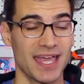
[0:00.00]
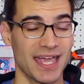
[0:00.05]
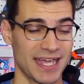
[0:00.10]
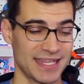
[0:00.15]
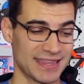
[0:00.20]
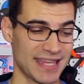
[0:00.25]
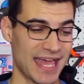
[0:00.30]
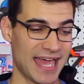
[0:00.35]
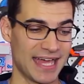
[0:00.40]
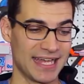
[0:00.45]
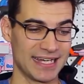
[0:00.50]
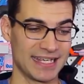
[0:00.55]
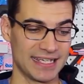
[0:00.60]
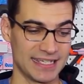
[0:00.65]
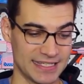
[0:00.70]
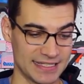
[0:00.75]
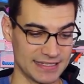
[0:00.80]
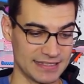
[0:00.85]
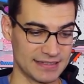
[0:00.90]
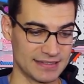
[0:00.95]
And that
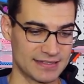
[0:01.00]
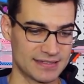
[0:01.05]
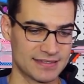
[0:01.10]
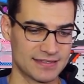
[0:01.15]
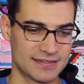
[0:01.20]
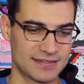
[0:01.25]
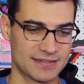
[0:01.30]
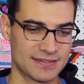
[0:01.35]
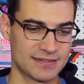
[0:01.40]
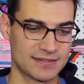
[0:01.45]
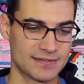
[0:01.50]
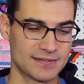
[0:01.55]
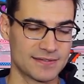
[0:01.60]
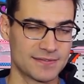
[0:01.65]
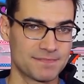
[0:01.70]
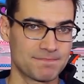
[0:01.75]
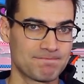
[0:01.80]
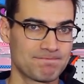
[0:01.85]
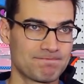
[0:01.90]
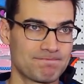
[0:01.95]
is